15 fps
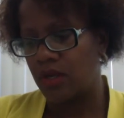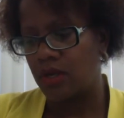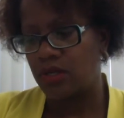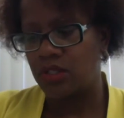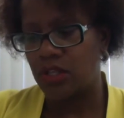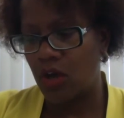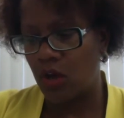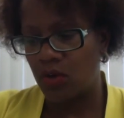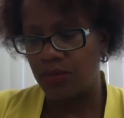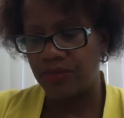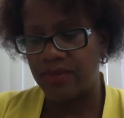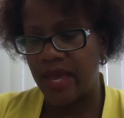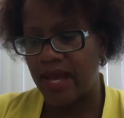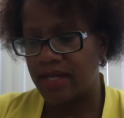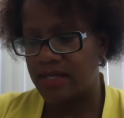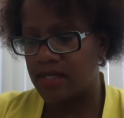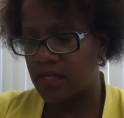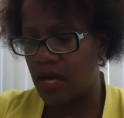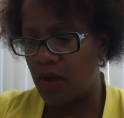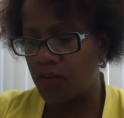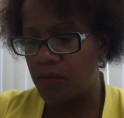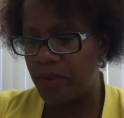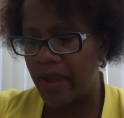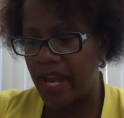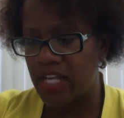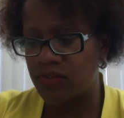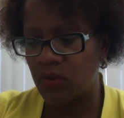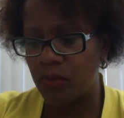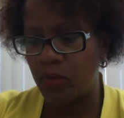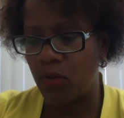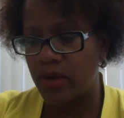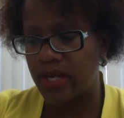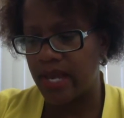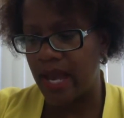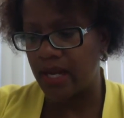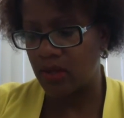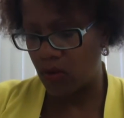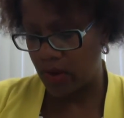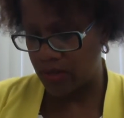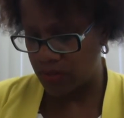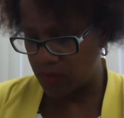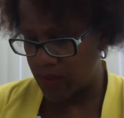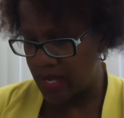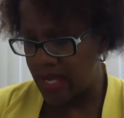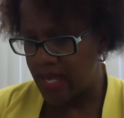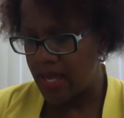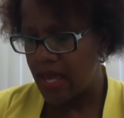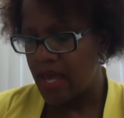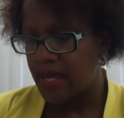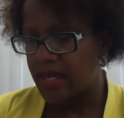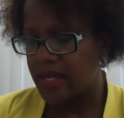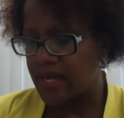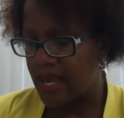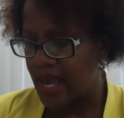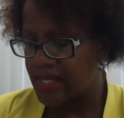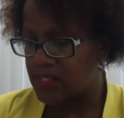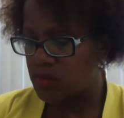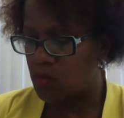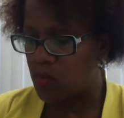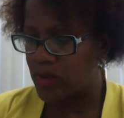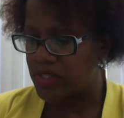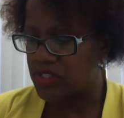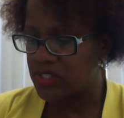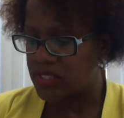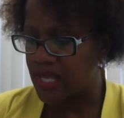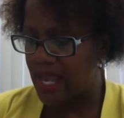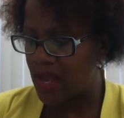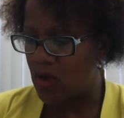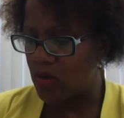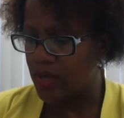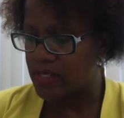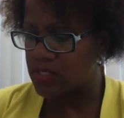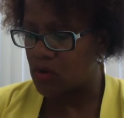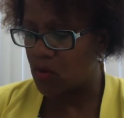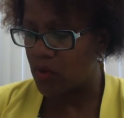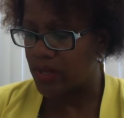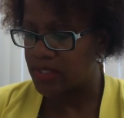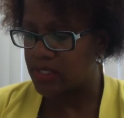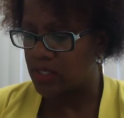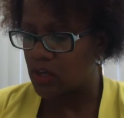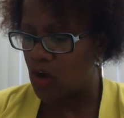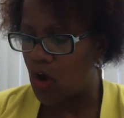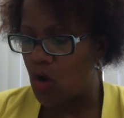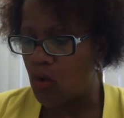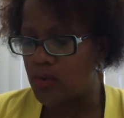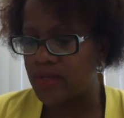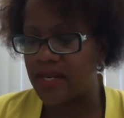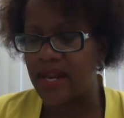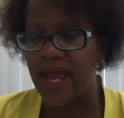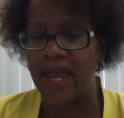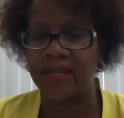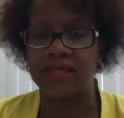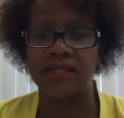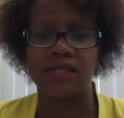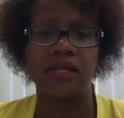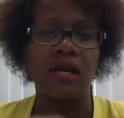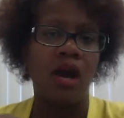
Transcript: So that is the cover page for reporting category 3. Guess which scale is going to go next?